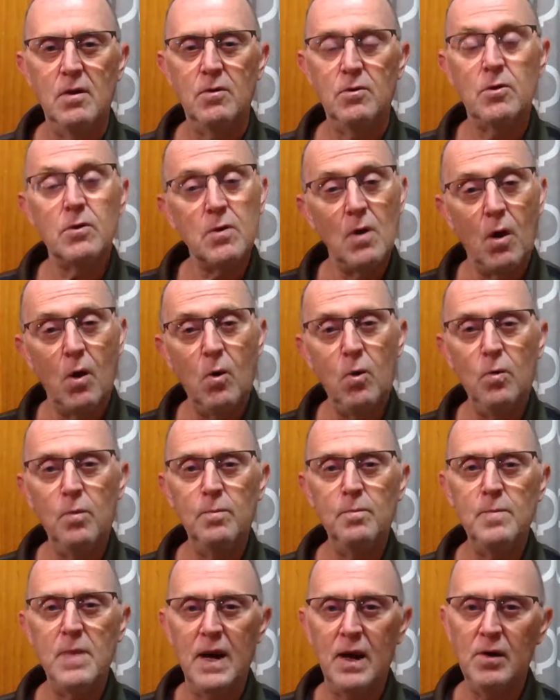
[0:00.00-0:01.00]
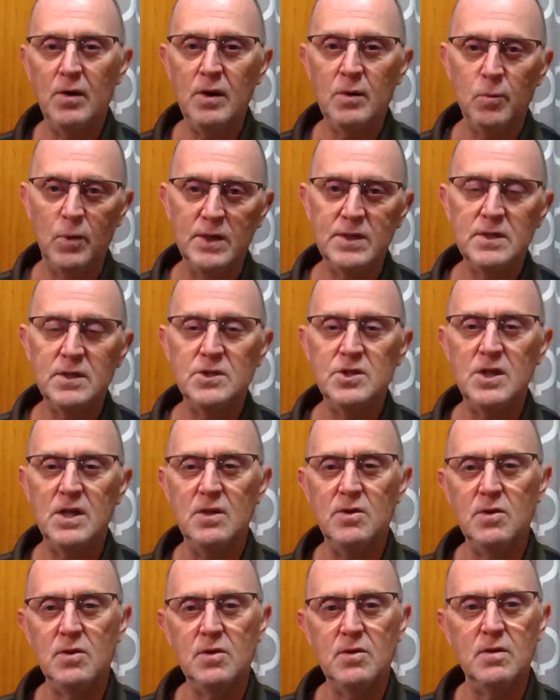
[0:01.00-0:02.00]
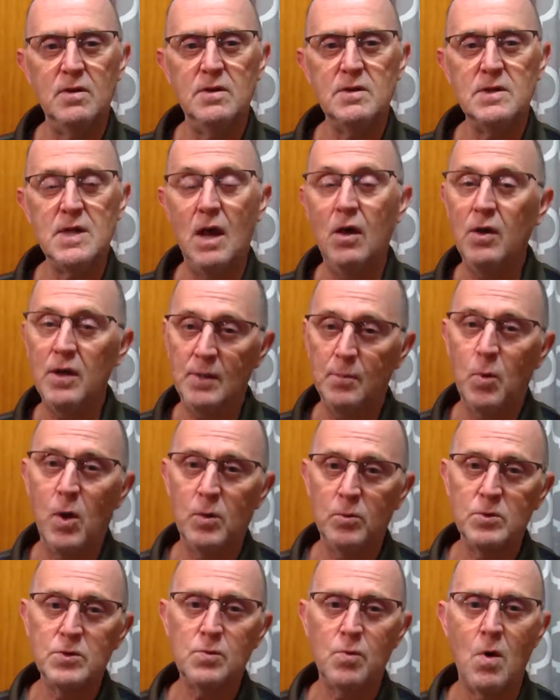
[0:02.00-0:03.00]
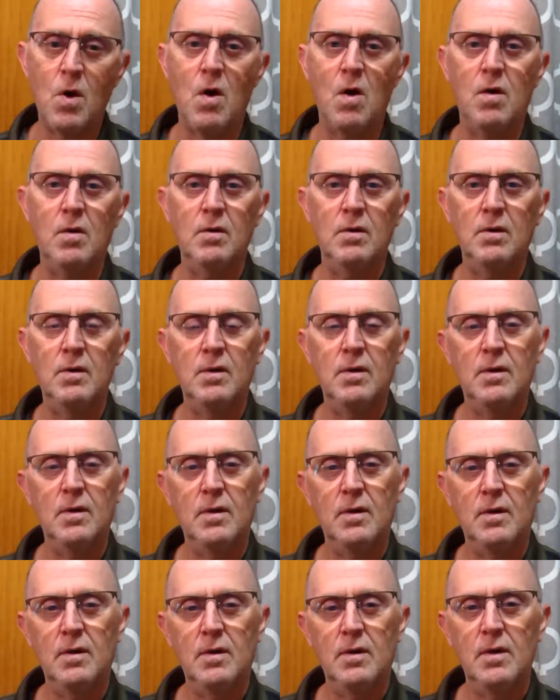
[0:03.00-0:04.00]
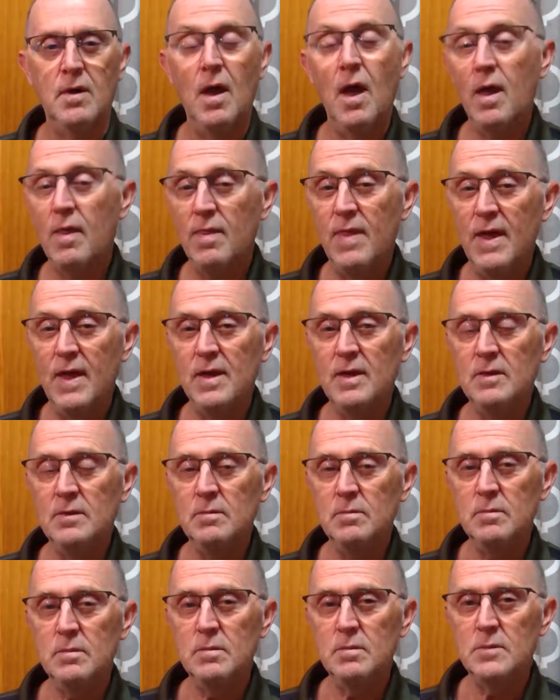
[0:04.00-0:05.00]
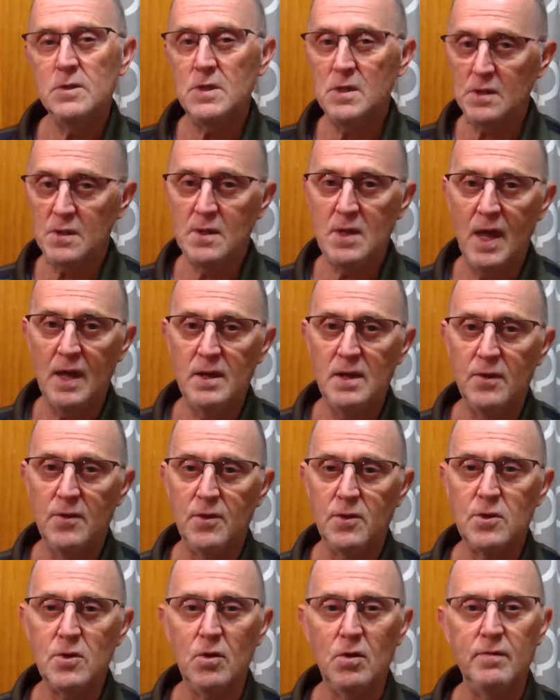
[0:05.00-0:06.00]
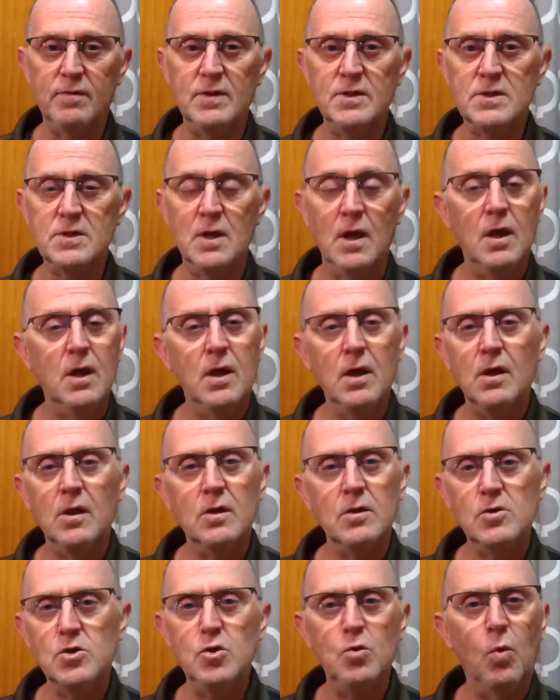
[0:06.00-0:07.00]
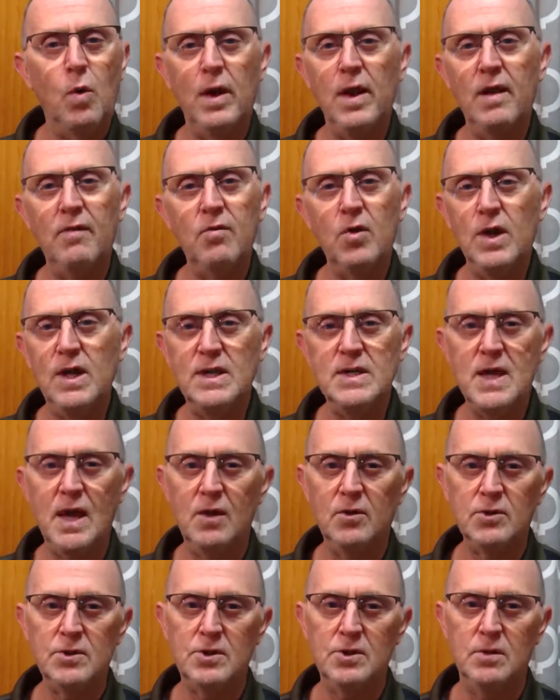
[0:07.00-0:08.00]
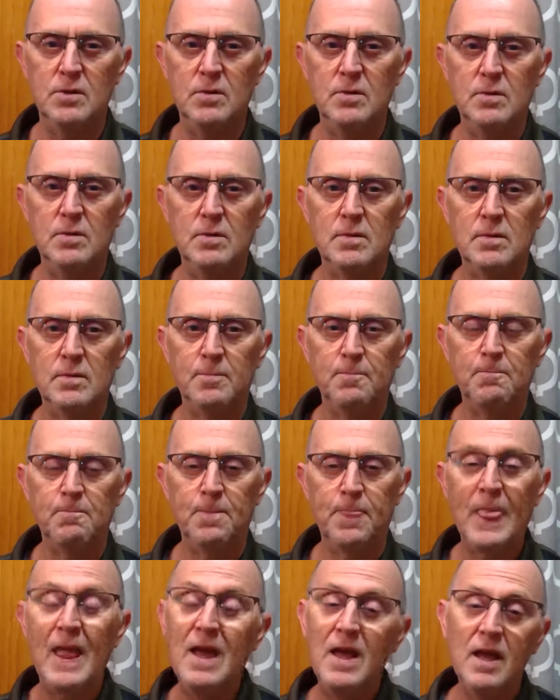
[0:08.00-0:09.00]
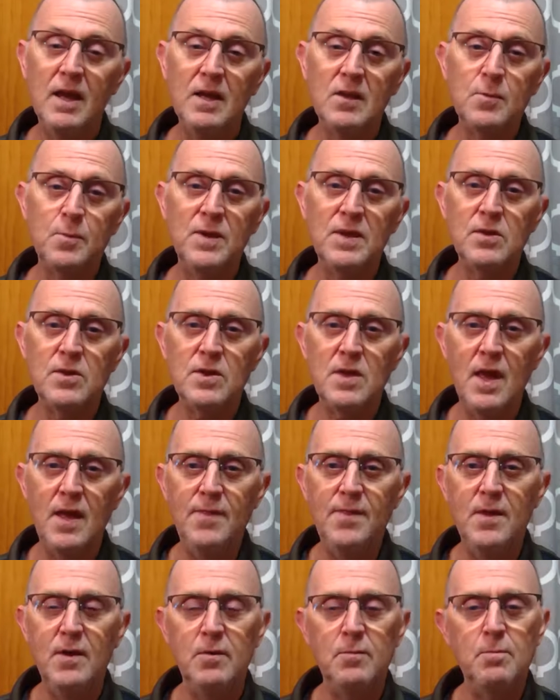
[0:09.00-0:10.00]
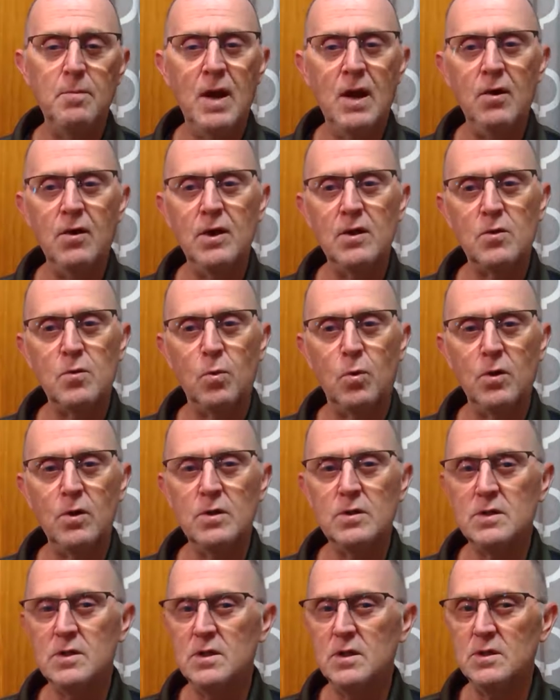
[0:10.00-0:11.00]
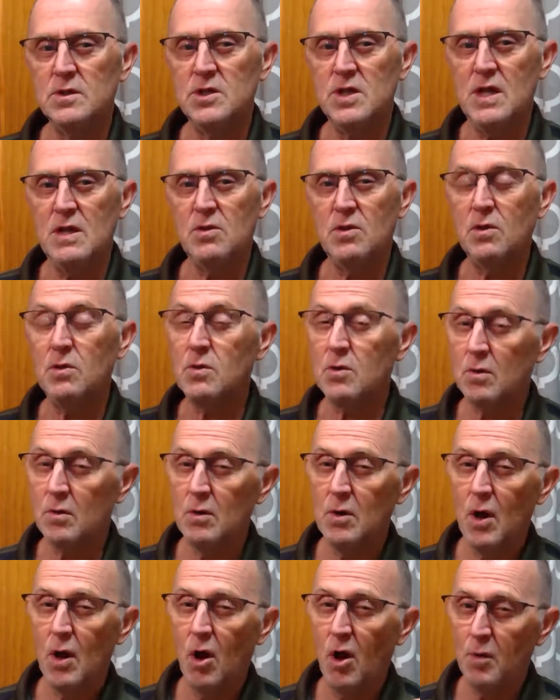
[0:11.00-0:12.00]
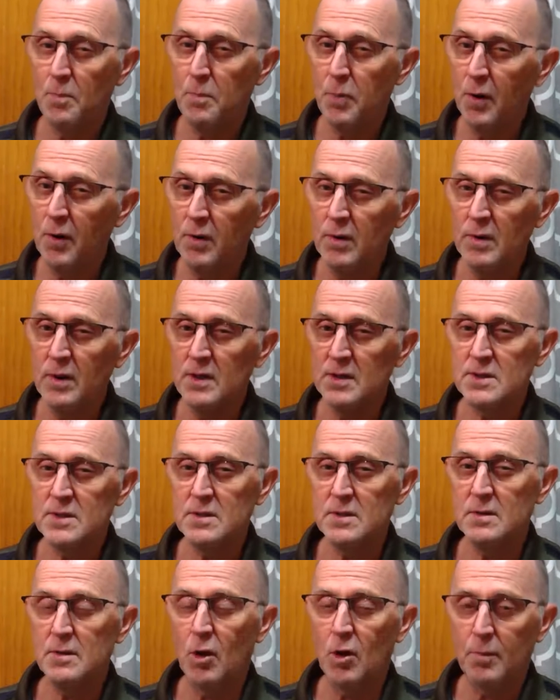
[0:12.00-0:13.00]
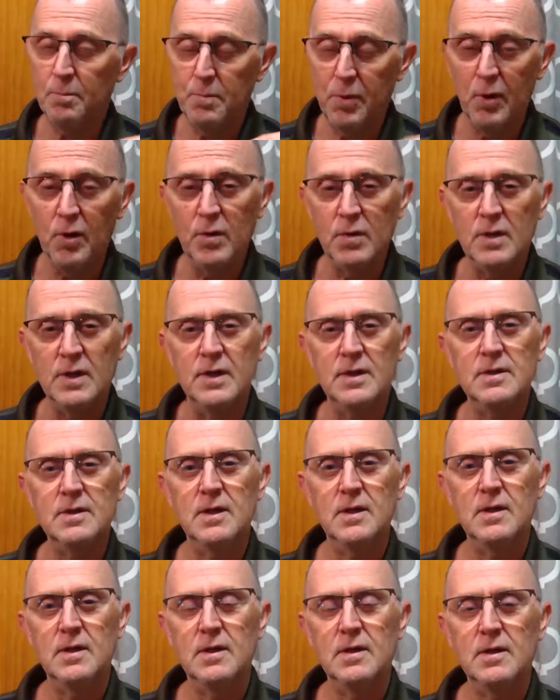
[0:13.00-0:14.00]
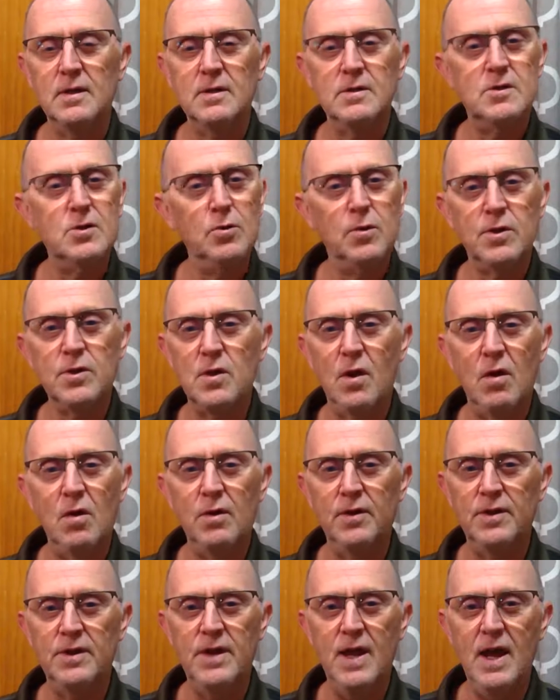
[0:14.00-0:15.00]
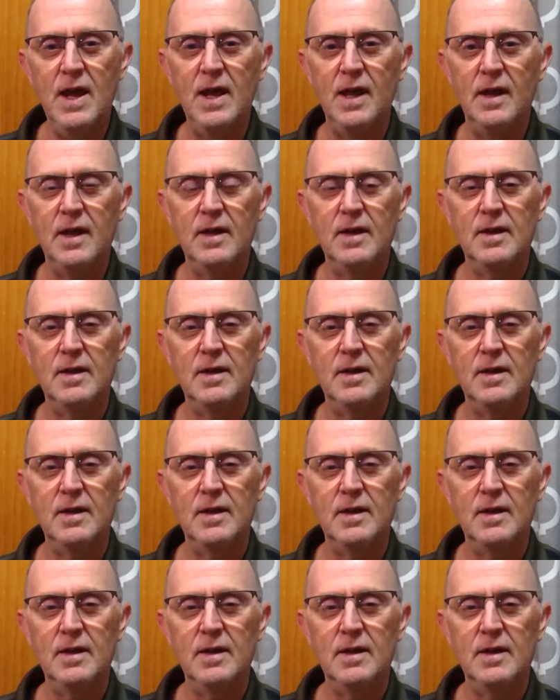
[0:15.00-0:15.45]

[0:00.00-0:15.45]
So Mary went to Jesus to tell him what was wrong. Then she said to the servants, Do whatever he tells you. It's been said that Mary's words to Jesus are, are, pertinent, are pertinent to us all today.